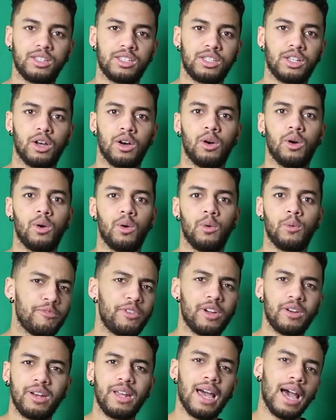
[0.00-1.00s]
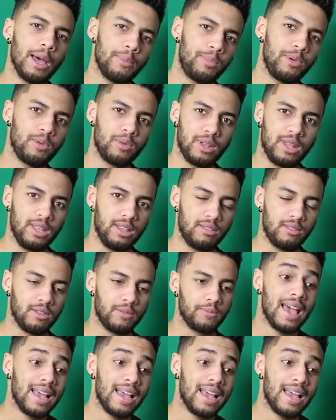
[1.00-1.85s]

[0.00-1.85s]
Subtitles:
so I'm very happy with it.